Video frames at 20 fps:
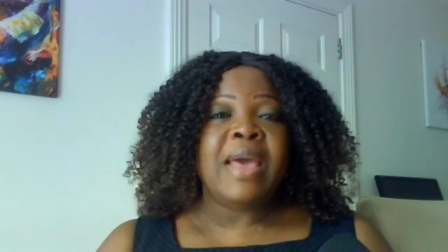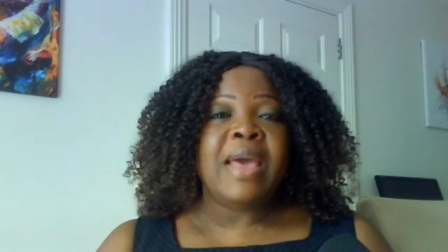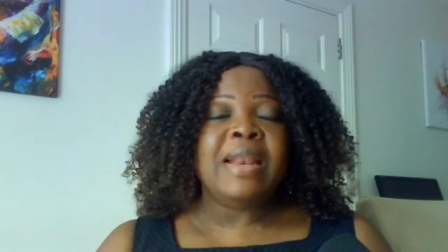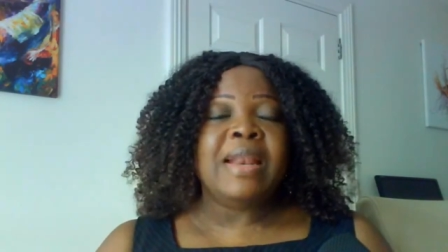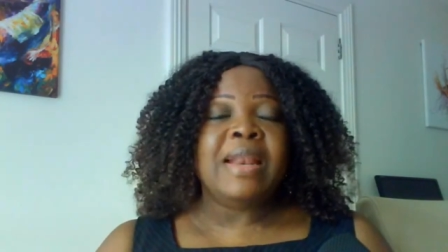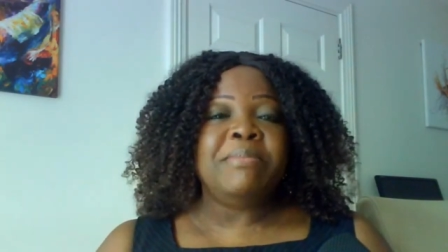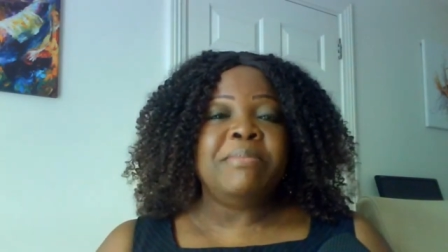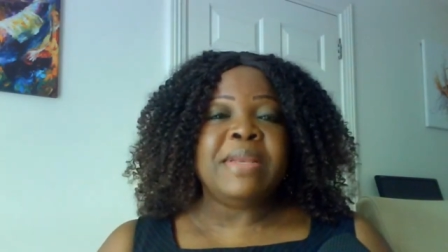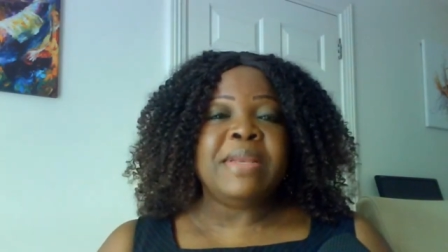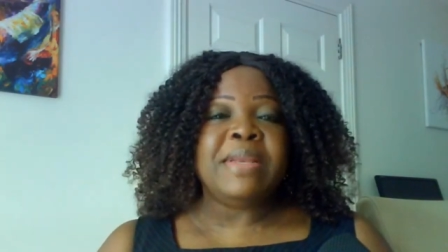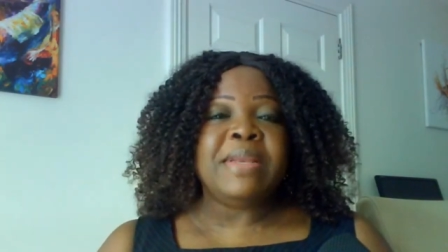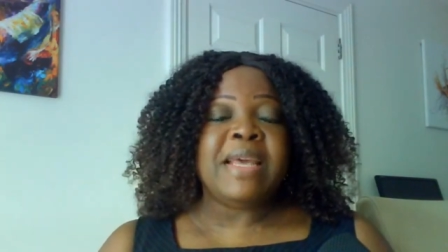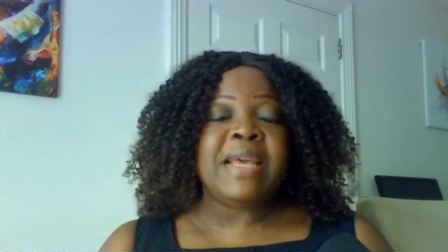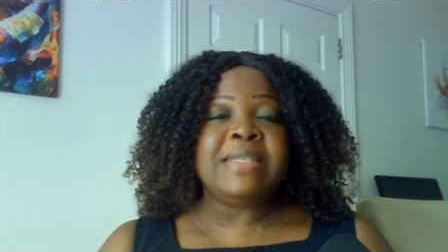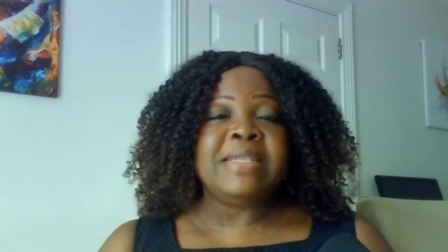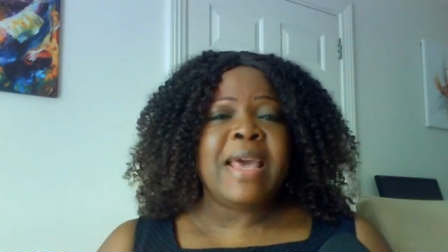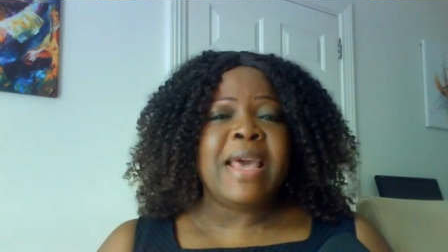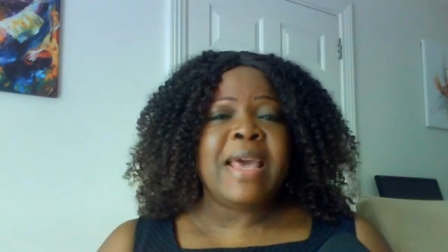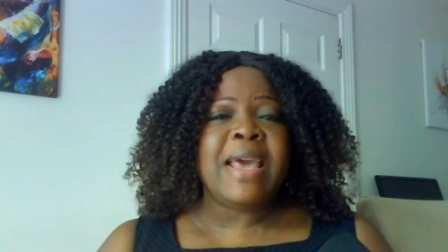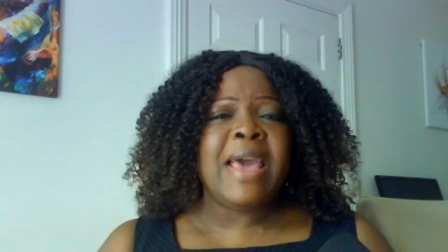
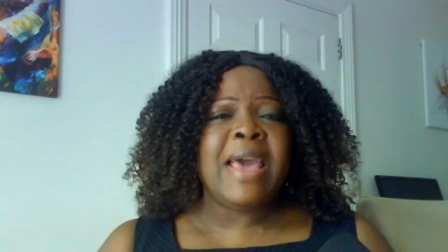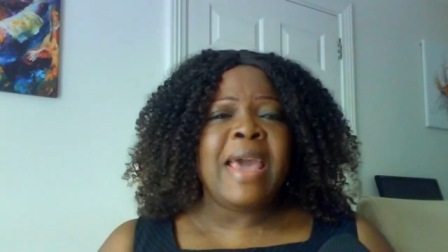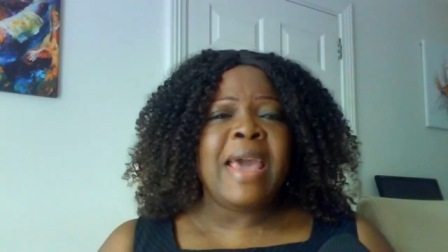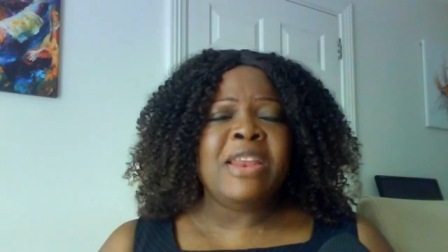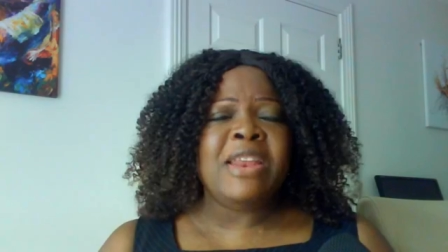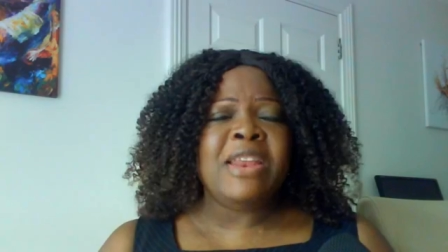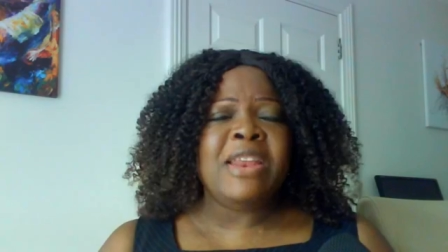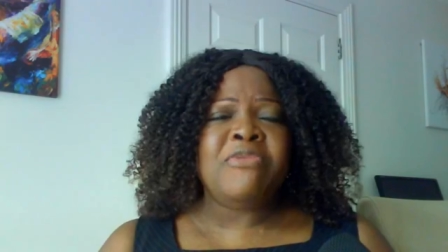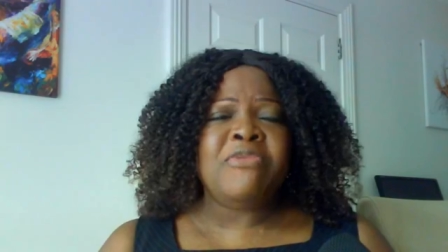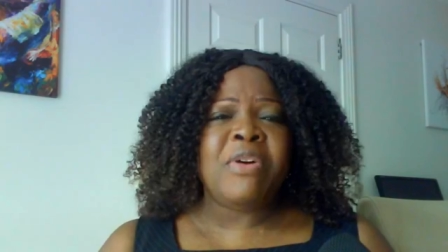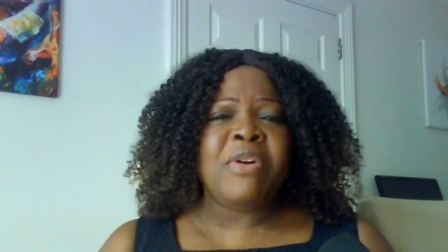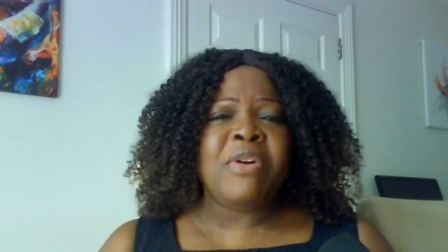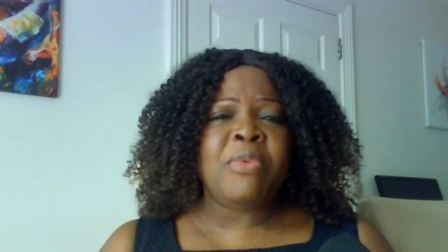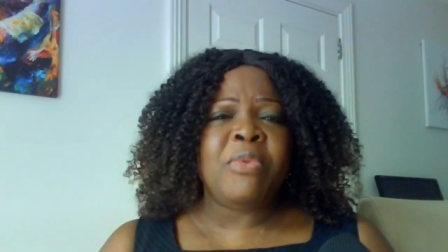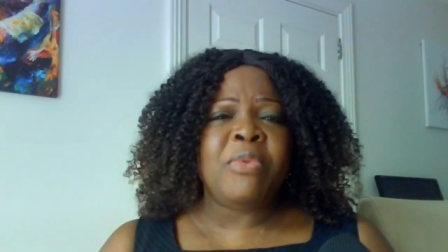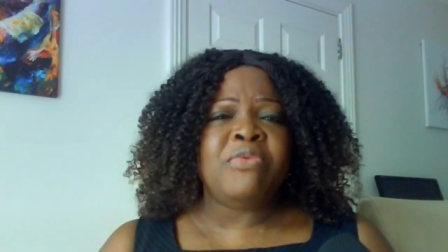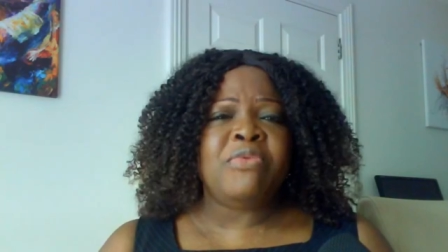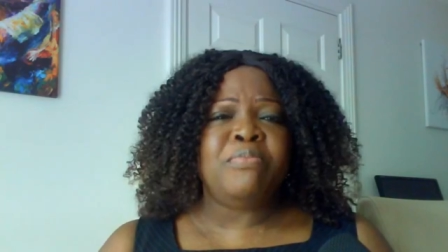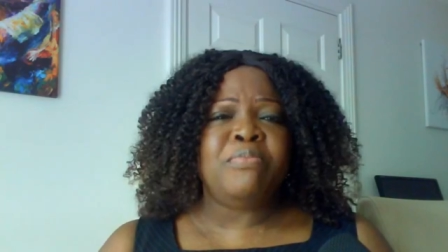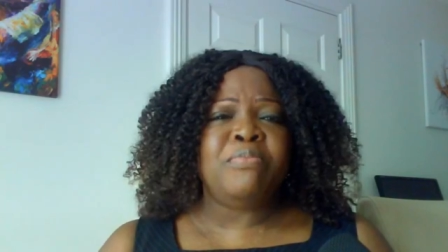eliminate any form
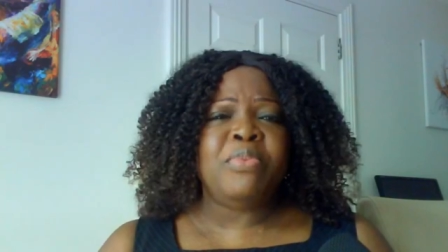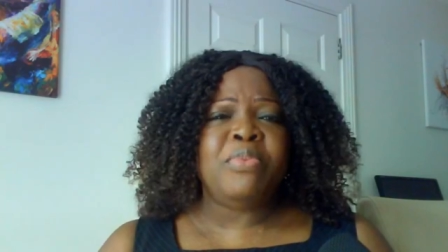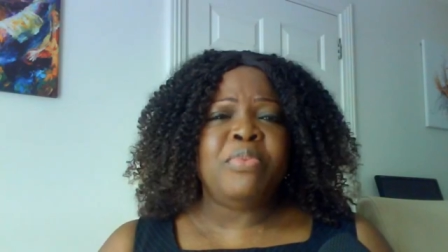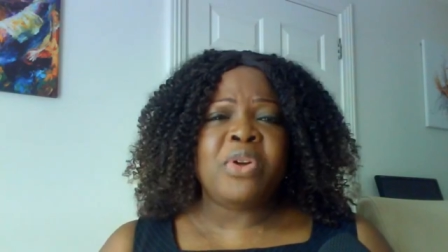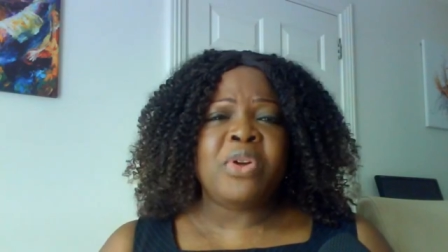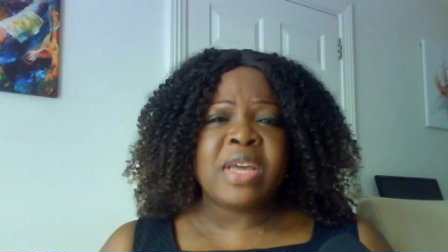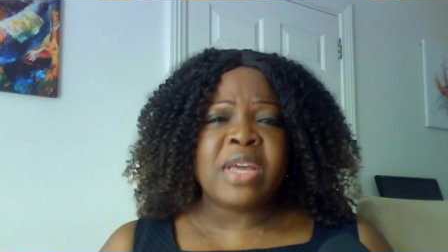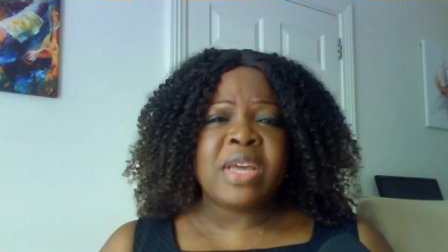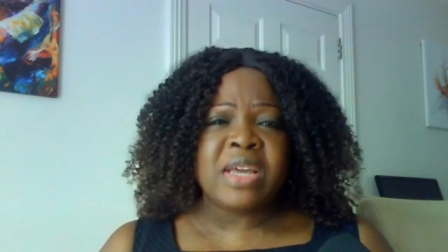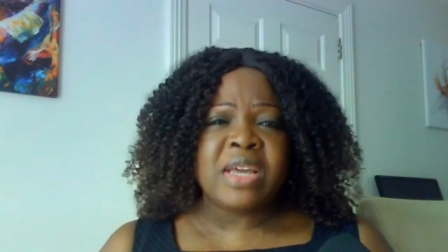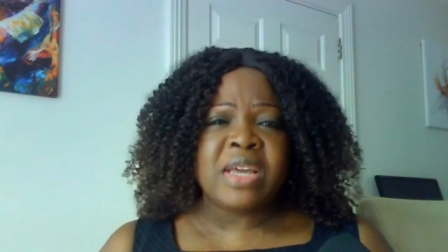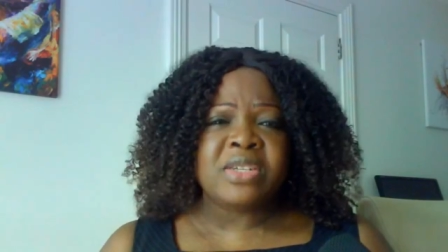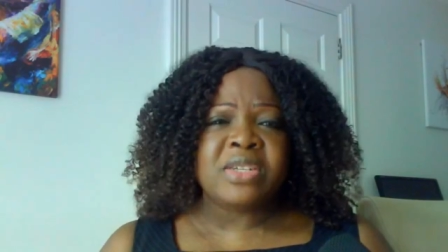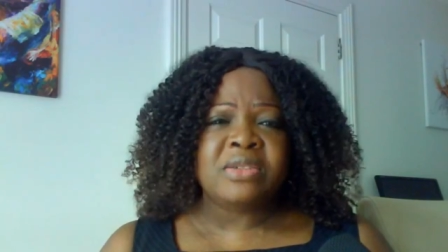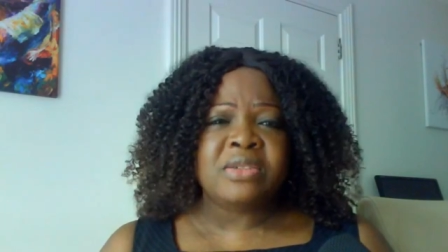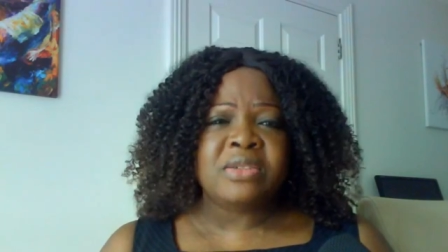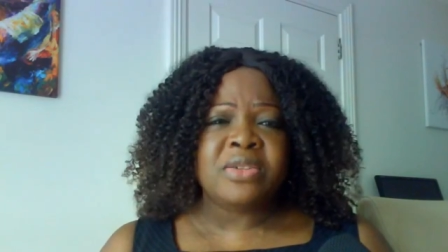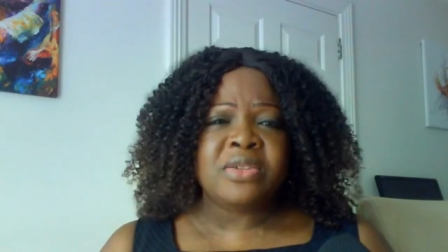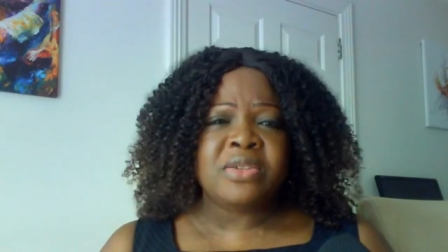of blockage,